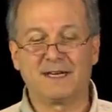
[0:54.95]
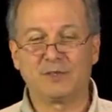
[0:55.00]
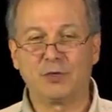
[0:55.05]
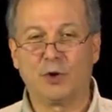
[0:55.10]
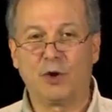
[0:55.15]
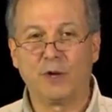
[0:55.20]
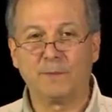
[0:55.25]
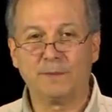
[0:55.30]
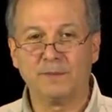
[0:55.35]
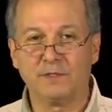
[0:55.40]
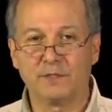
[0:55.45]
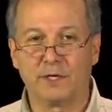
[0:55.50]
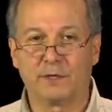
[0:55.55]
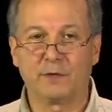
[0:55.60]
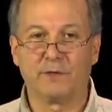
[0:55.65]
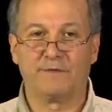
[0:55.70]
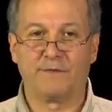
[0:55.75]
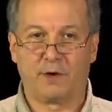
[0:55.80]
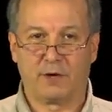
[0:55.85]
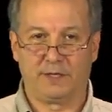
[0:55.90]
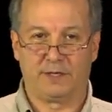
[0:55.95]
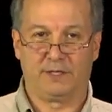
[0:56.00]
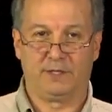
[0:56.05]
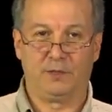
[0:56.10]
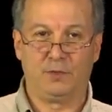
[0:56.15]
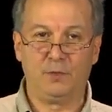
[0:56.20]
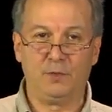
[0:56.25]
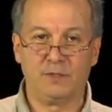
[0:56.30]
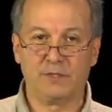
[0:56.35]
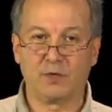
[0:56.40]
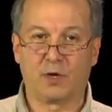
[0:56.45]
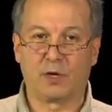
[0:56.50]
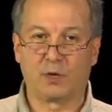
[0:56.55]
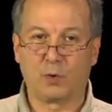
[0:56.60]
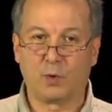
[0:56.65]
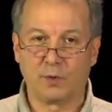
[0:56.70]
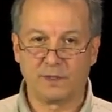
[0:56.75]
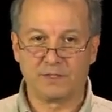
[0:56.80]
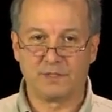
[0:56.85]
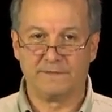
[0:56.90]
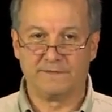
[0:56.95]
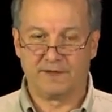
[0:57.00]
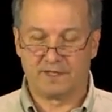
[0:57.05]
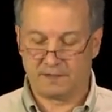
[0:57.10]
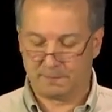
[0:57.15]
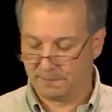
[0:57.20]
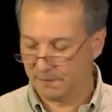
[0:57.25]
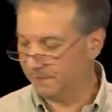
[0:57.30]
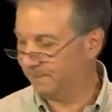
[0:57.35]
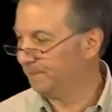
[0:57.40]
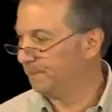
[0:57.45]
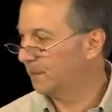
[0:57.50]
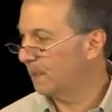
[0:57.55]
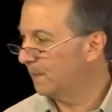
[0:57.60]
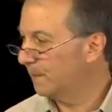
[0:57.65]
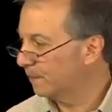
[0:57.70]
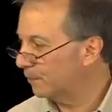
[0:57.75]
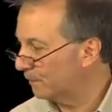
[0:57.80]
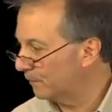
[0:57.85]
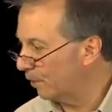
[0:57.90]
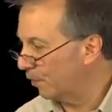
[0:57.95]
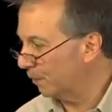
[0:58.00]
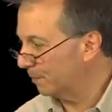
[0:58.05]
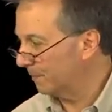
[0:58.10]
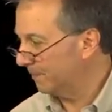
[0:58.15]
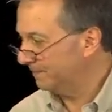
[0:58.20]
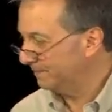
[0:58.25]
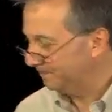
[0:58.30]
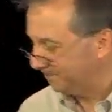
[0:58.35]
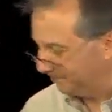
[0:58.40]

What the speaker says: Arpan Chakravarty, who is our course developer. Come on over, Arpan.